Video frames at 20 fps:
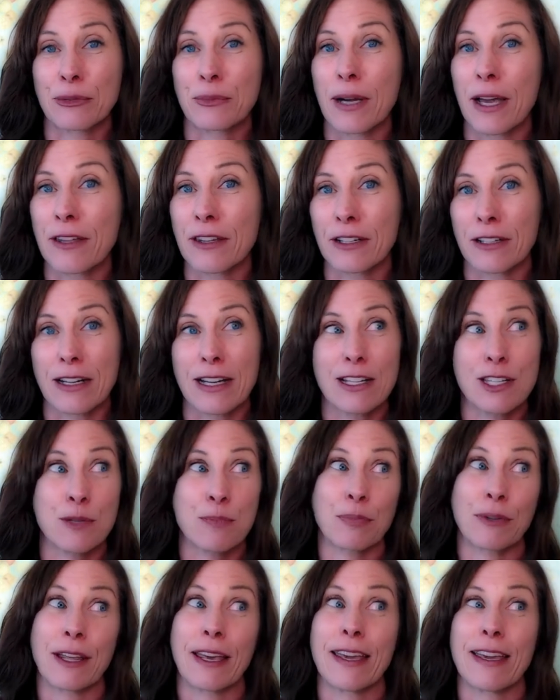whether it's
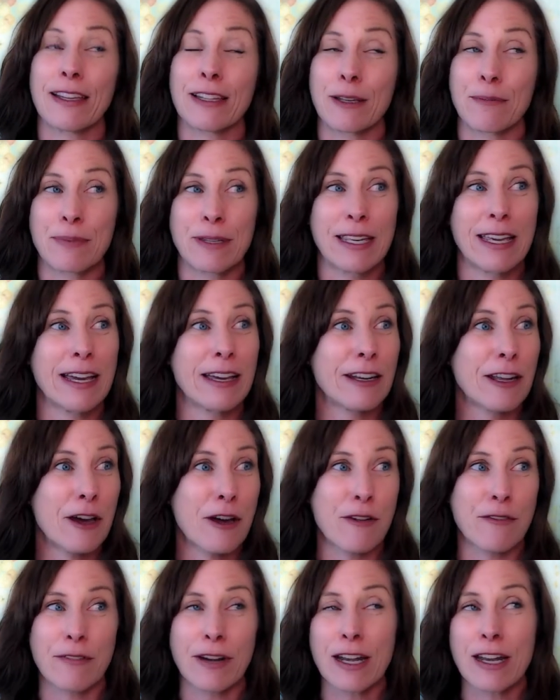playing the
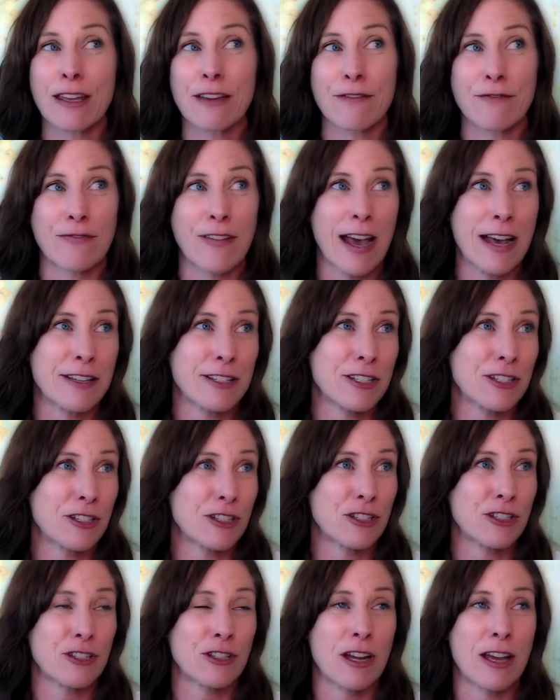piano, running
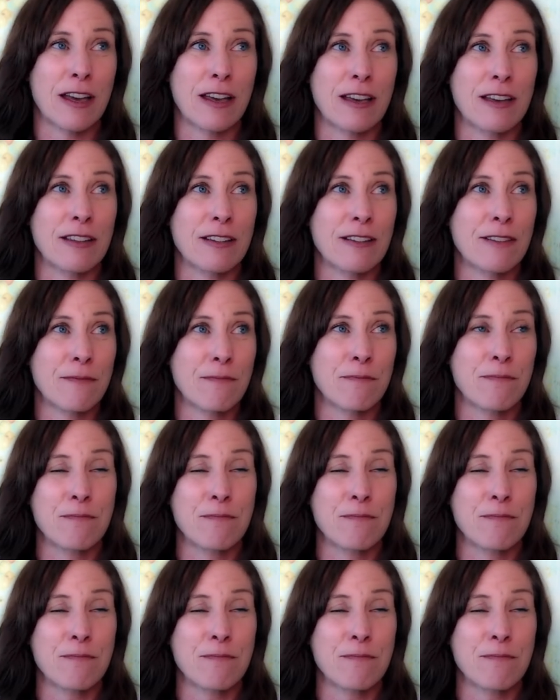faster, uh,